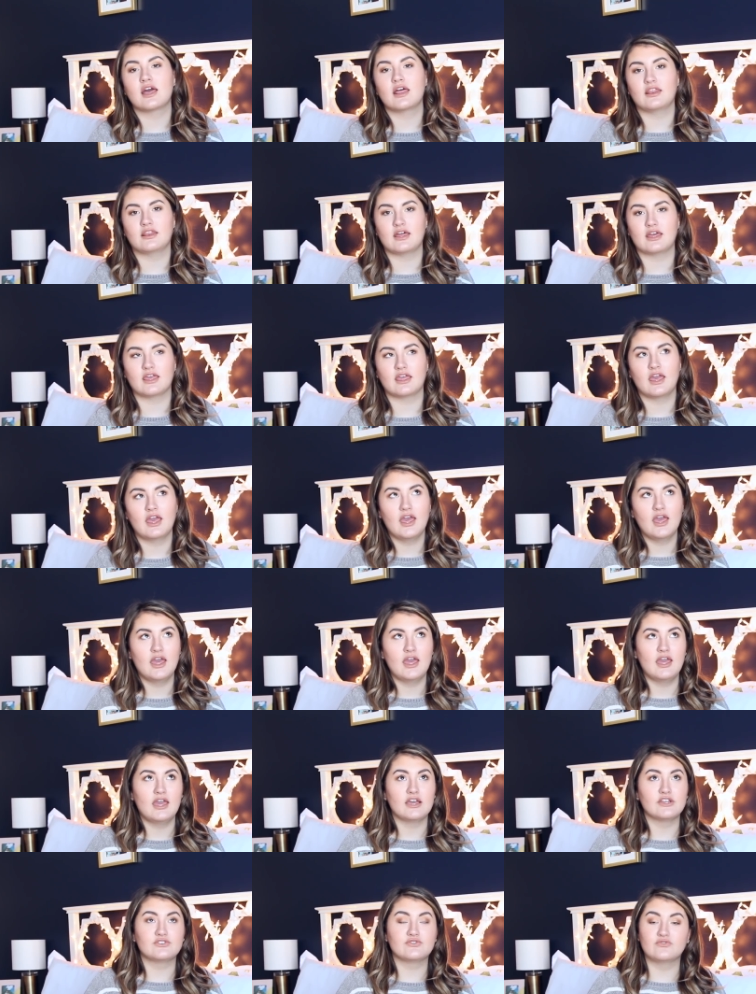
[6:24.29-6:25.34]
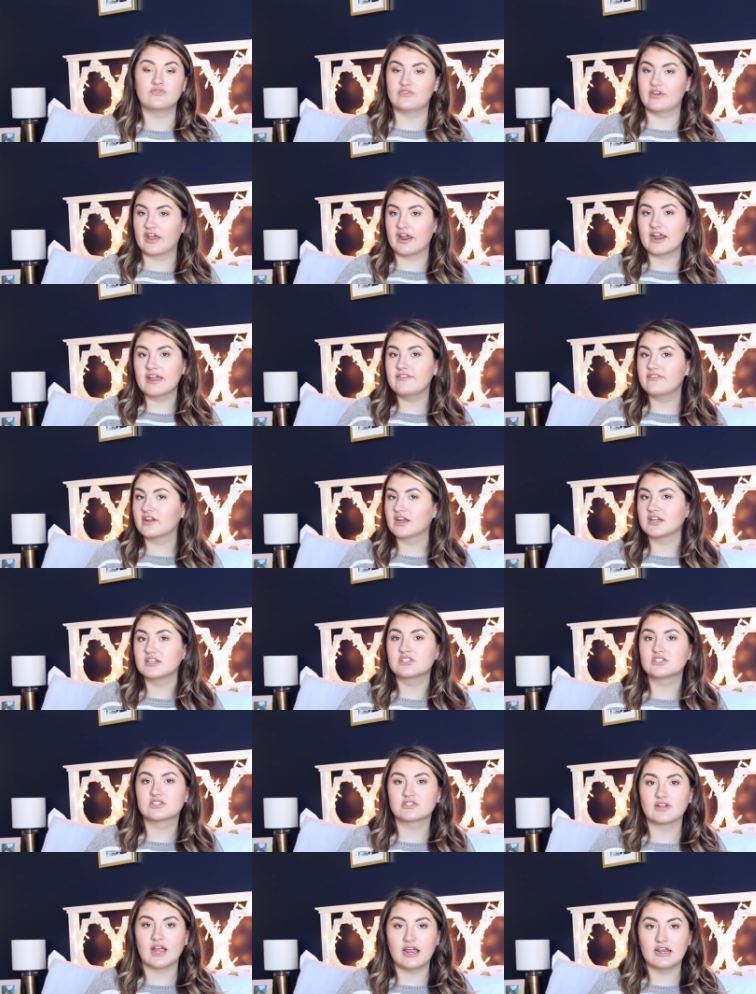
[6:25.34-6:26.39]
And, like it's very, very
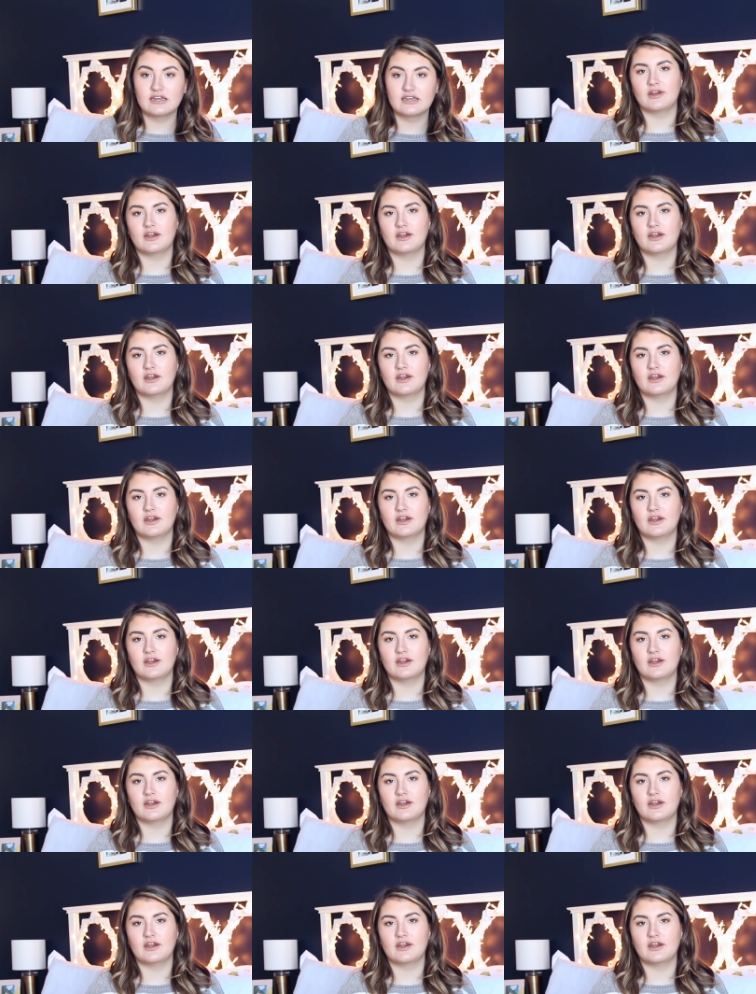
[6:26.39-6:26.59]
trendy.